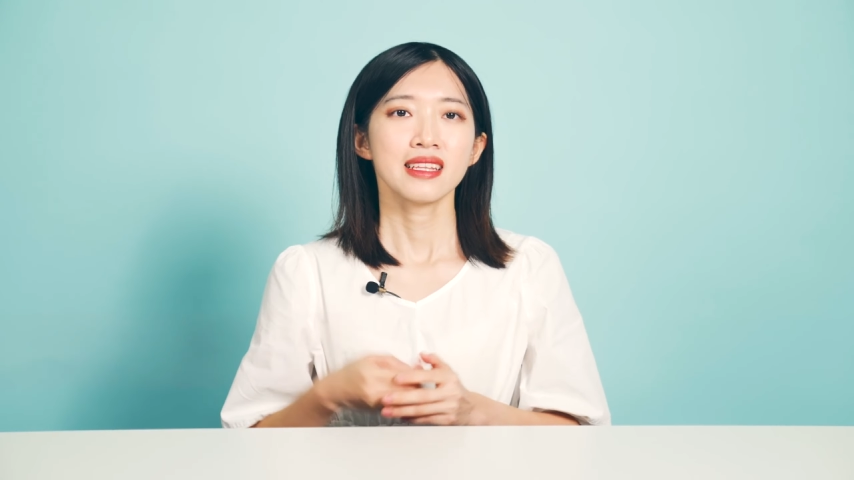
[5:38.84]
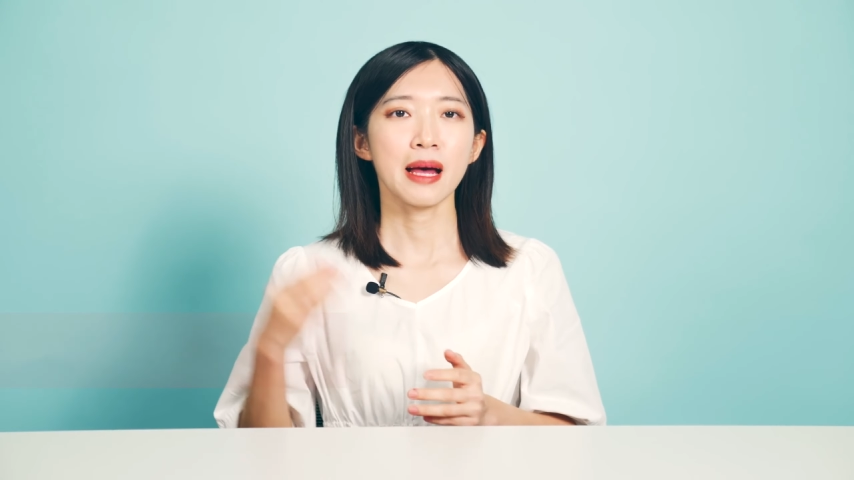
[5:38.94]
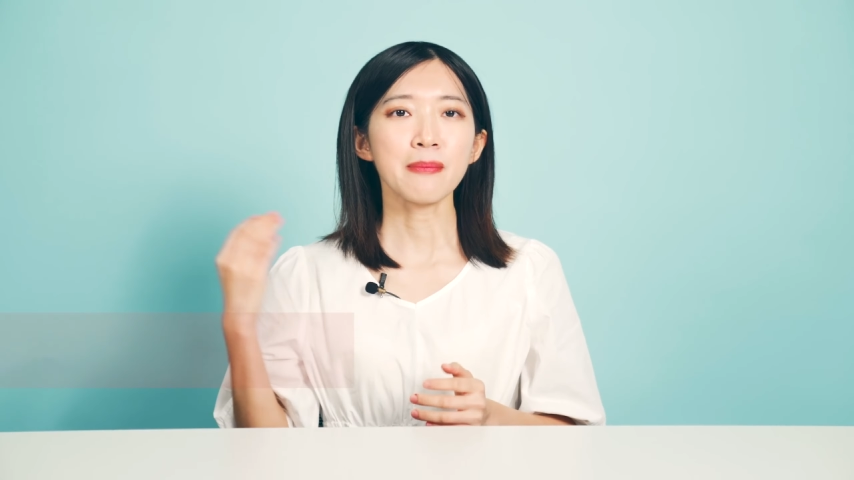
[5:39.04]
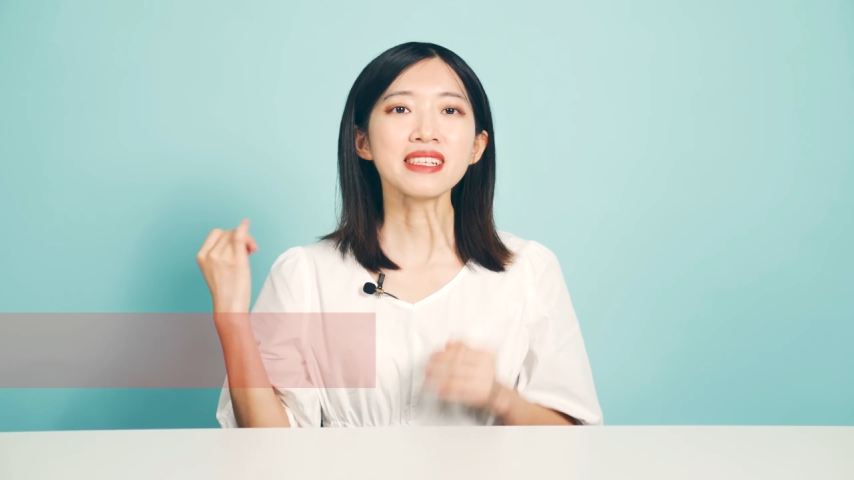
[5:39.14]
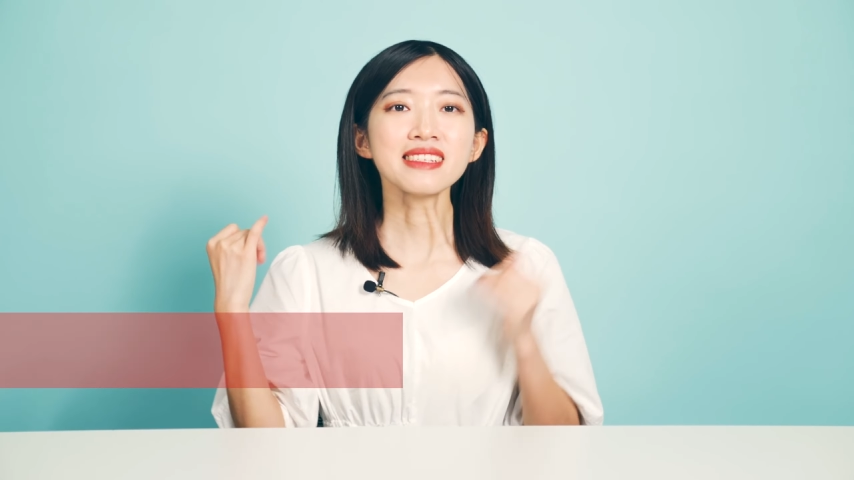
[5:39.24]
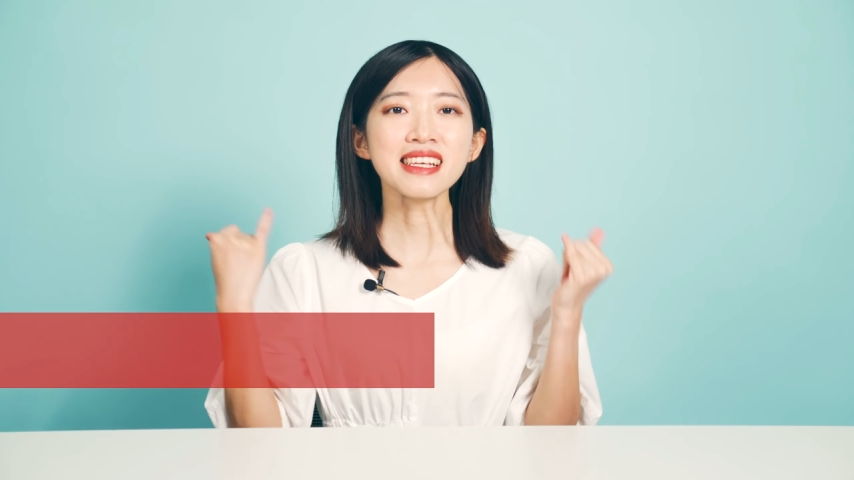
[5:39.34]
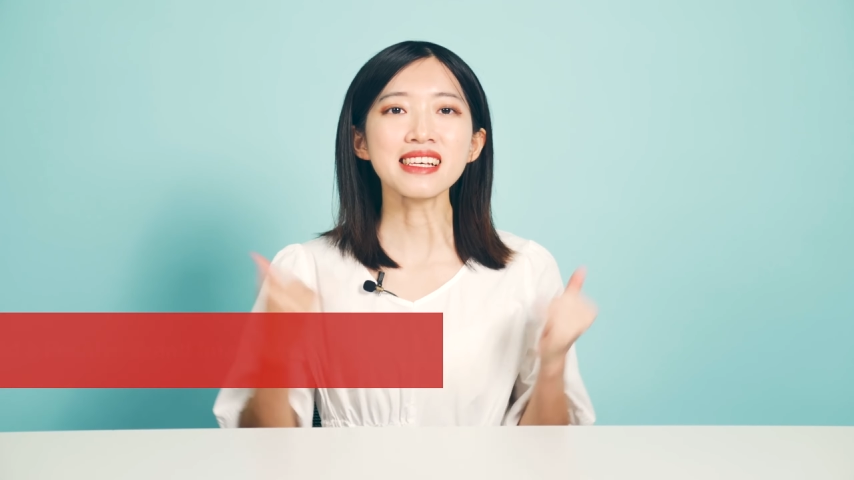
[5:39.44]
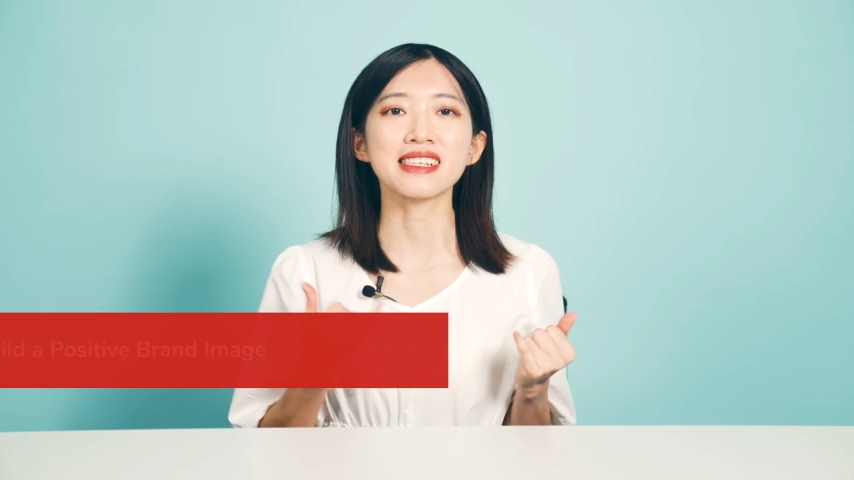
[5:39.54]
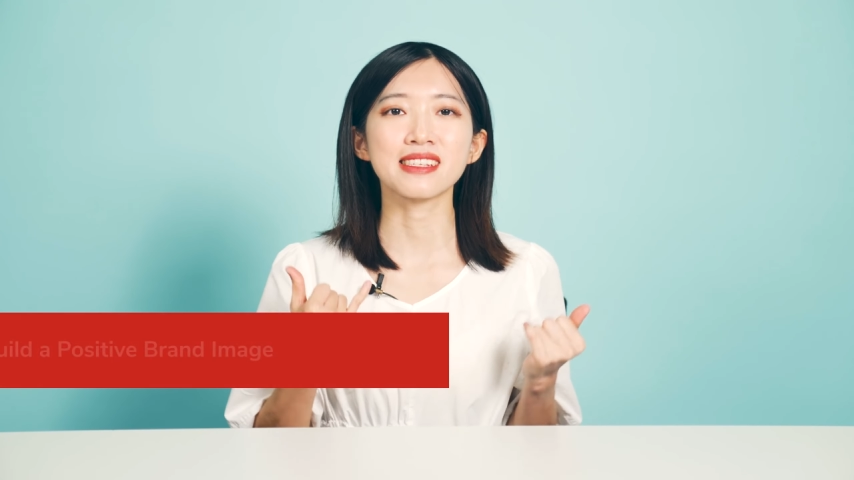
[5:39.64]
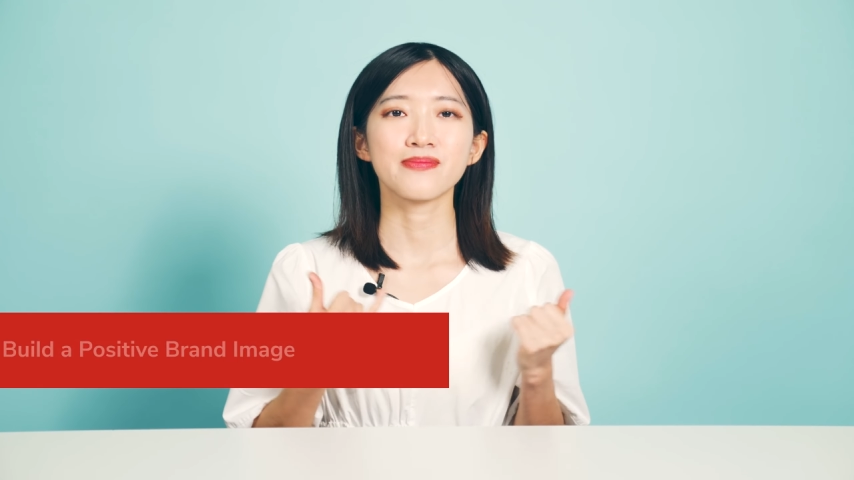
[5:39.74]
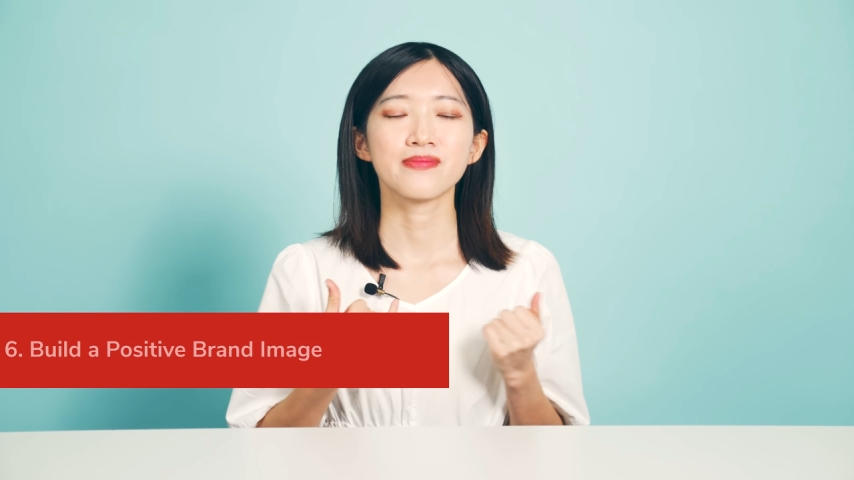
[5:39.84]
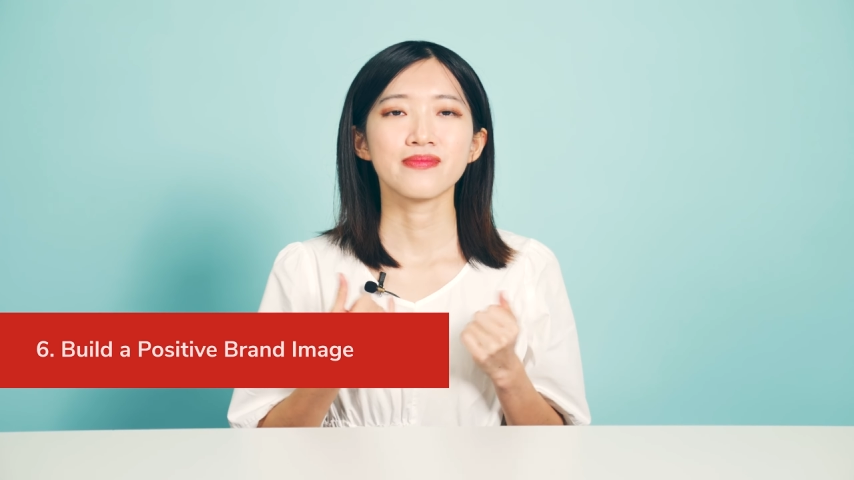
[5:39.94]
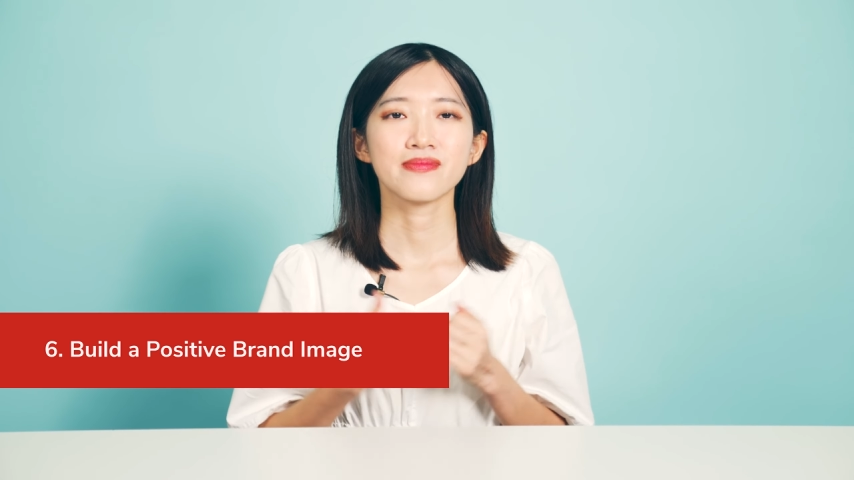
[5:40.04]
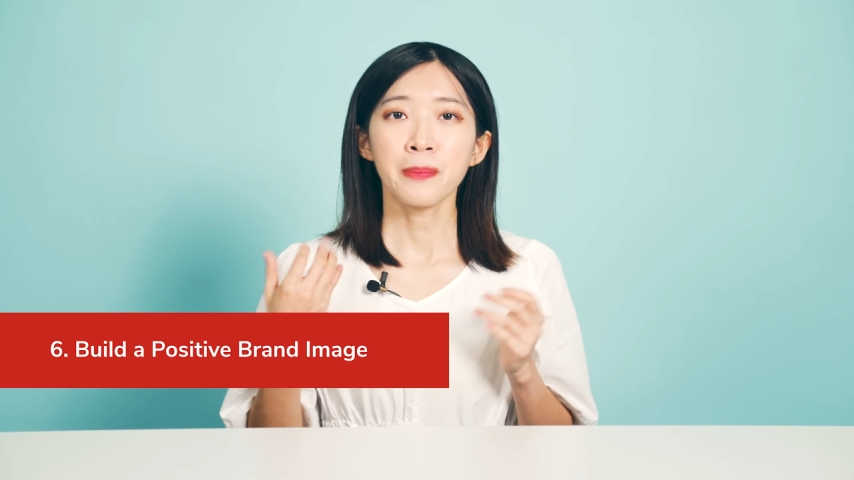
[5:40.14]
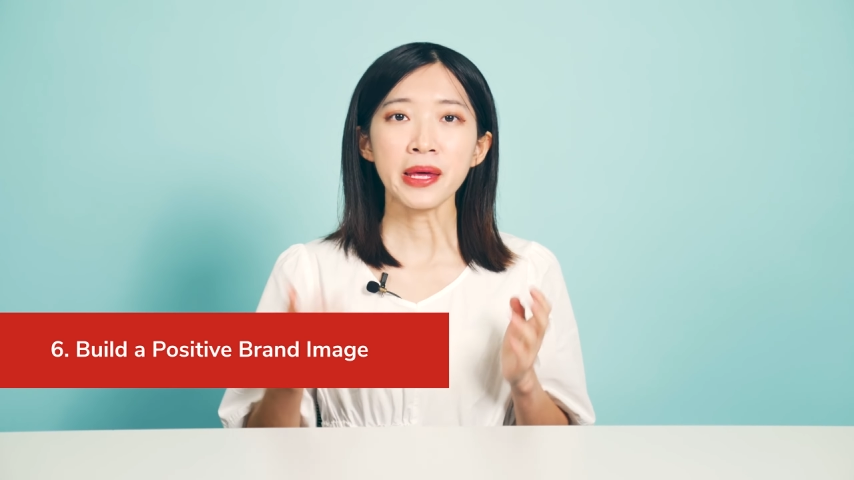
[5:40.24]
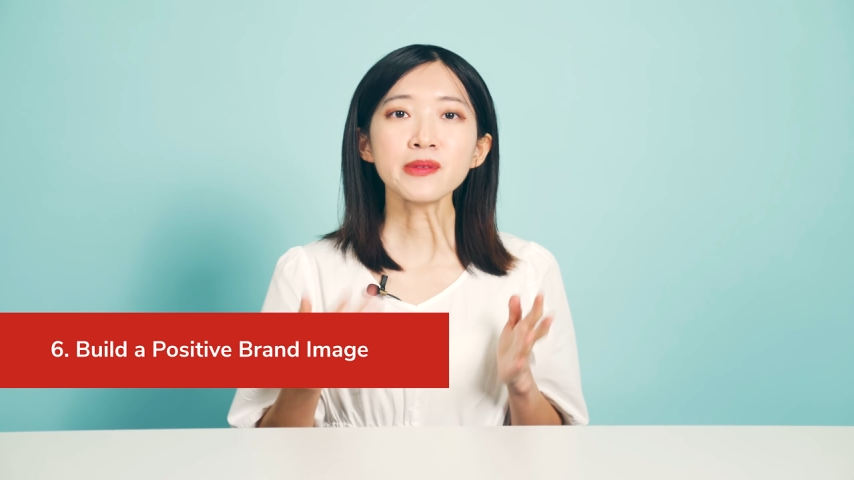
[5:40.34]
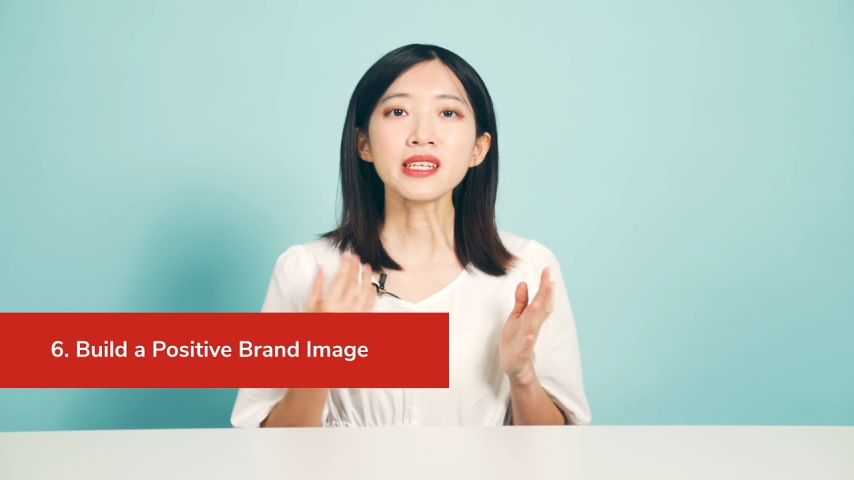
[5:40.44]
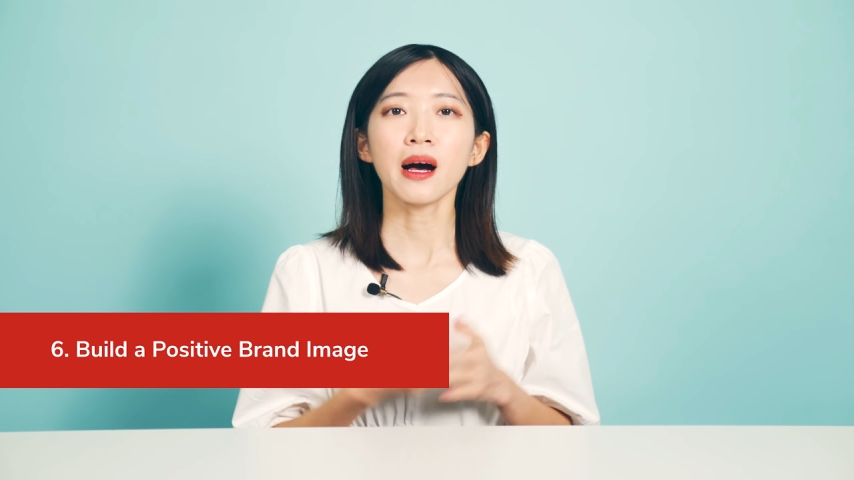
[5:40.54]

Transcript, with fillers: Number 6. Build